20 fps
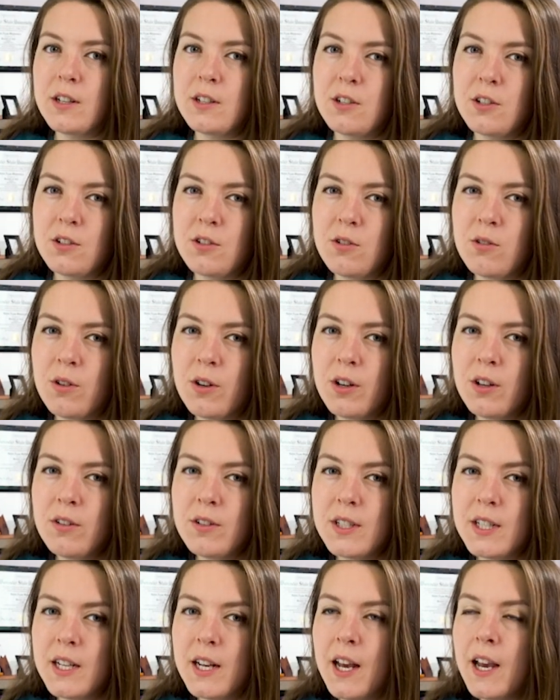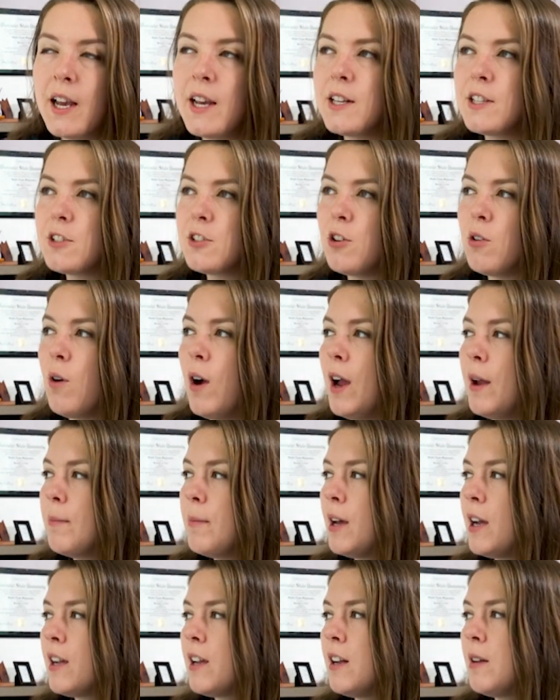a tutorial today, so I'm
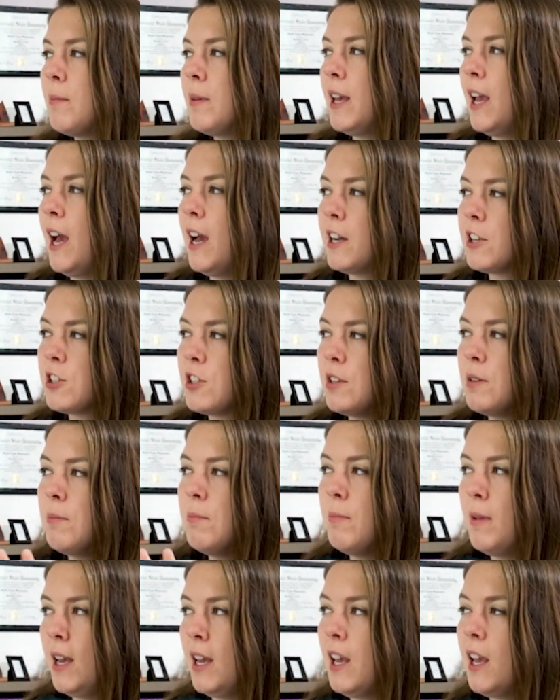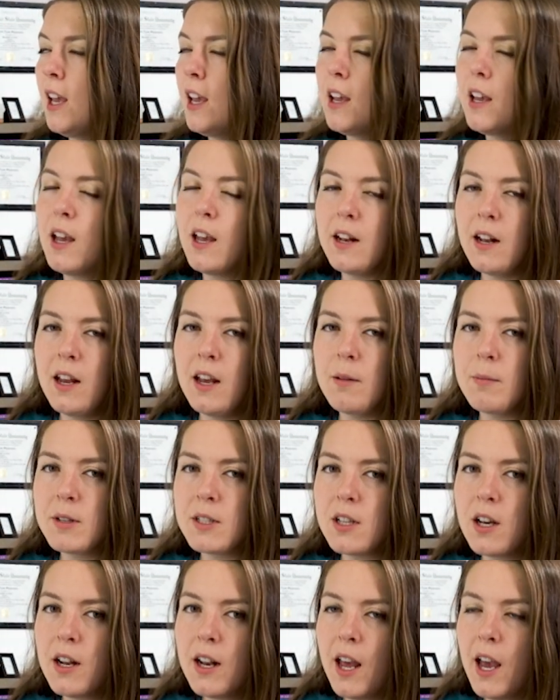not going to be actually making an
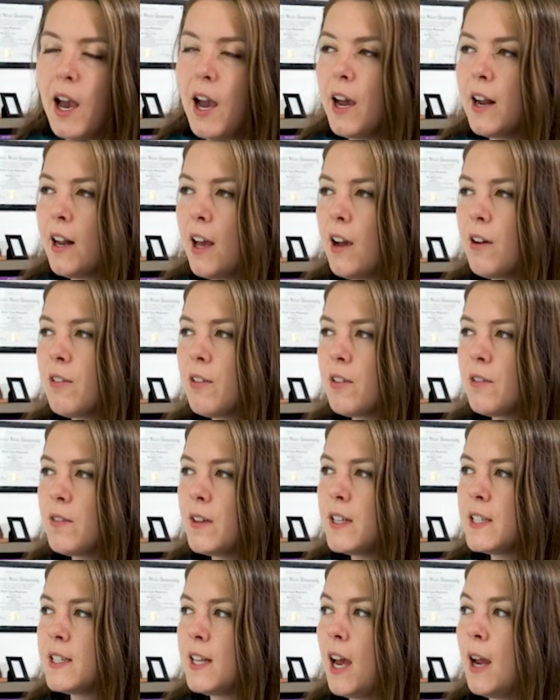Amazon ad out of this.